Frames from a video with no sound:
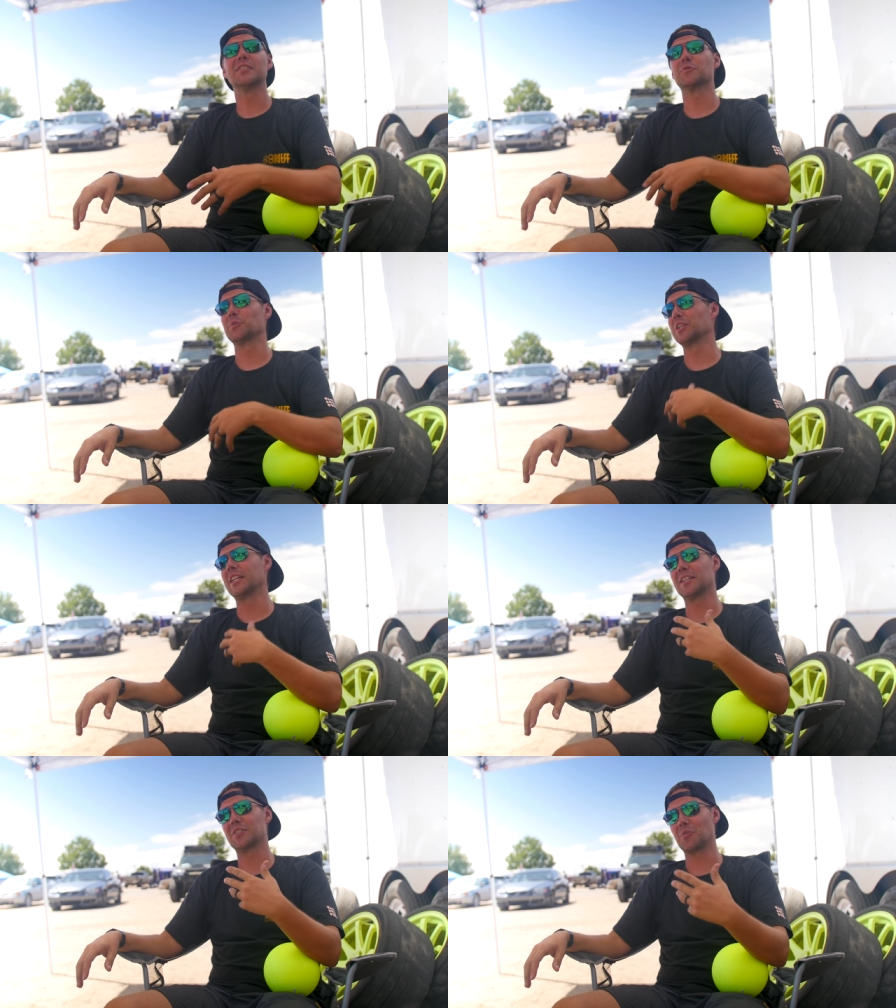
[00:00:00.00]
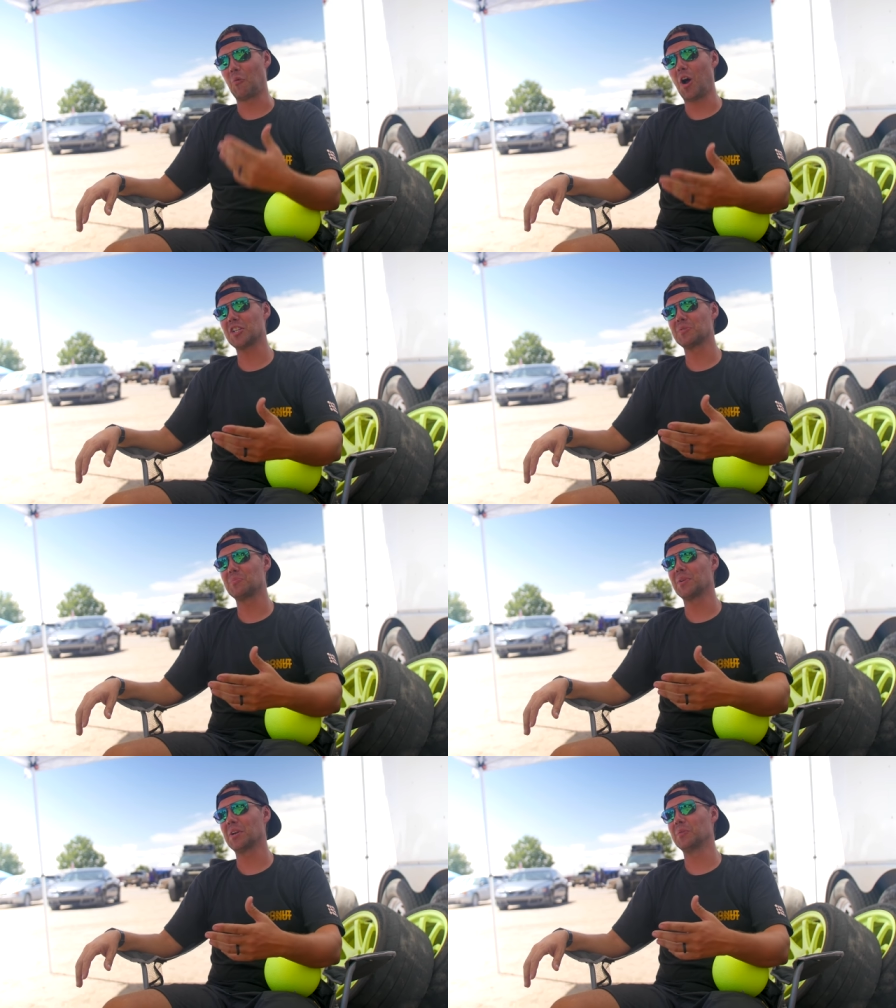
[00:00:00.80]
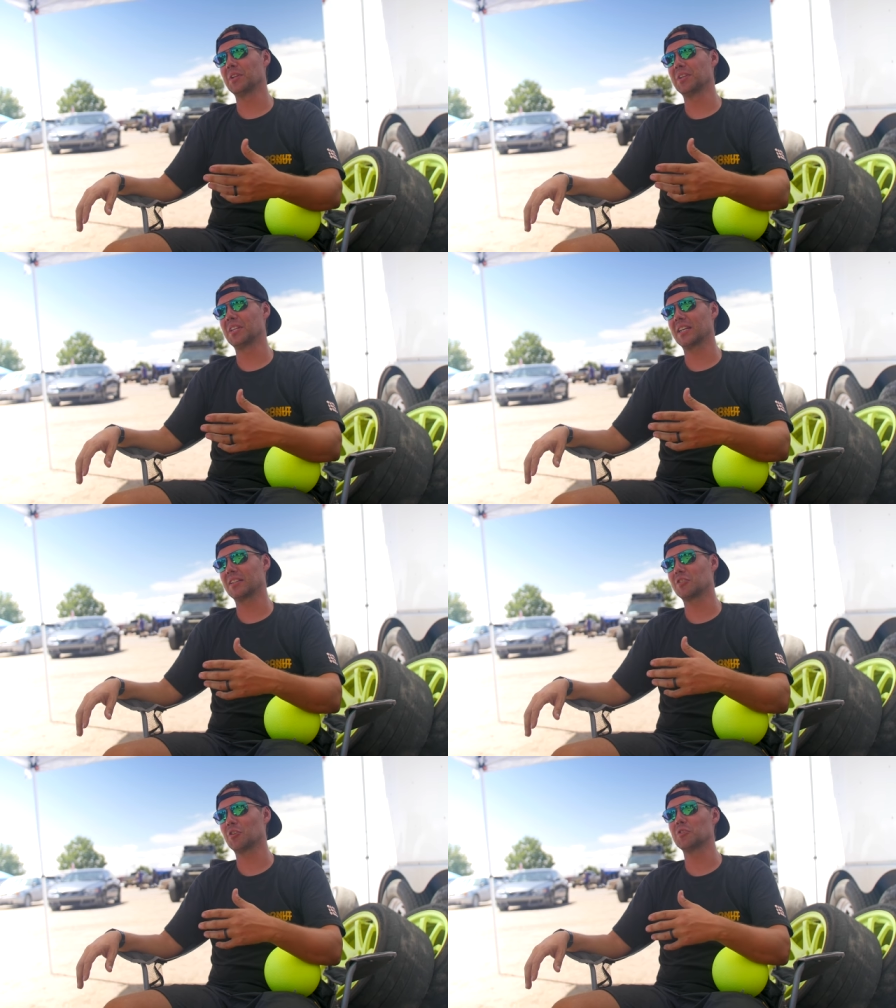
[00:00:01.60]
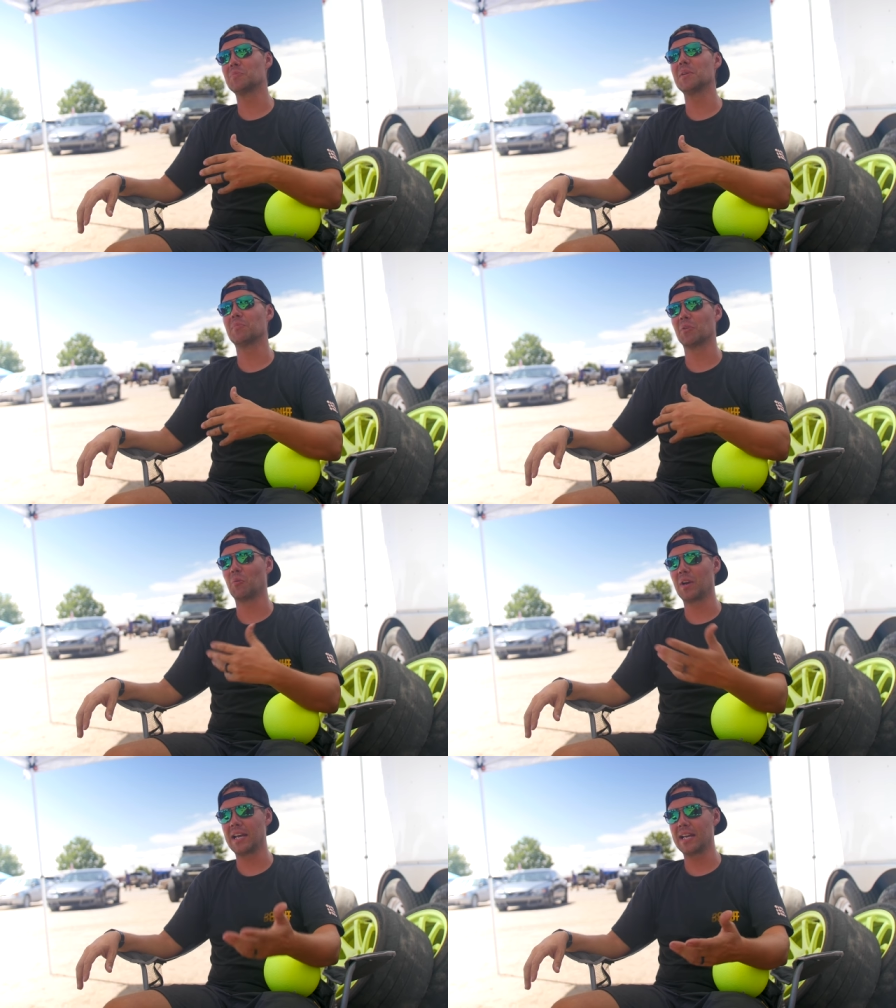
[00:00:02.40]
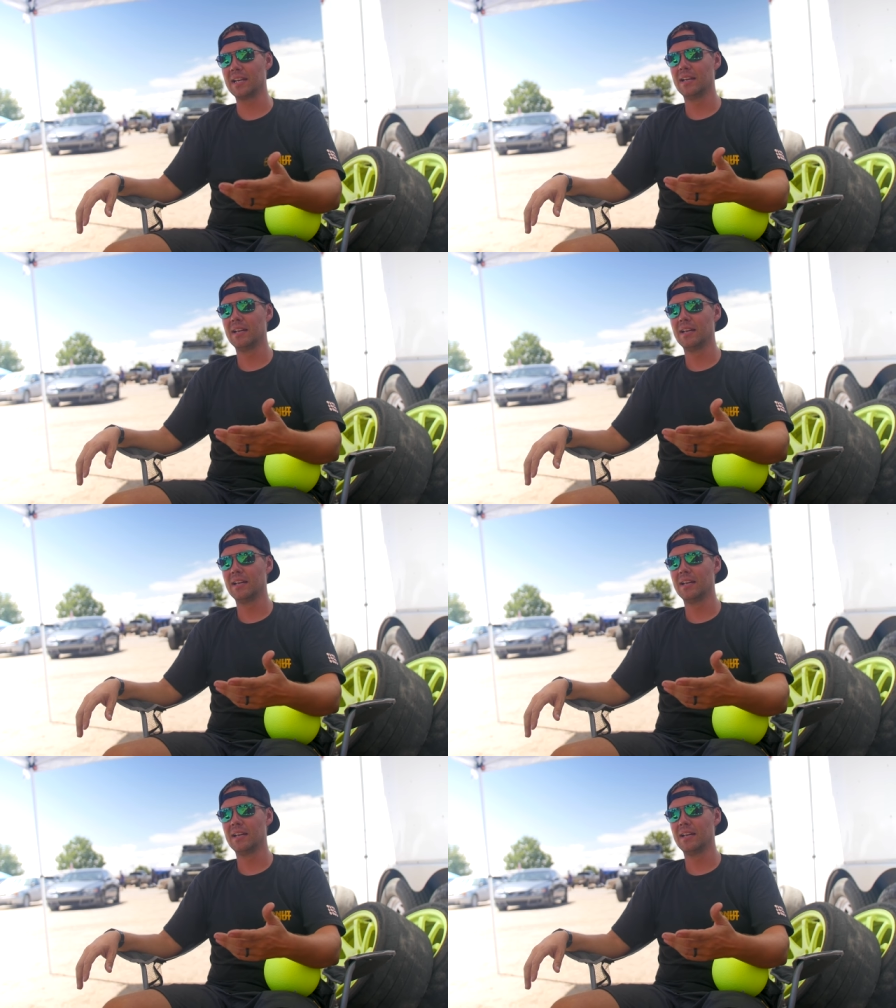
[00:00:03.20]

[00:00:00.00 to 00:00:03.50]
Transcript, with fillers: It's really nice to watch, but I really think it turns people away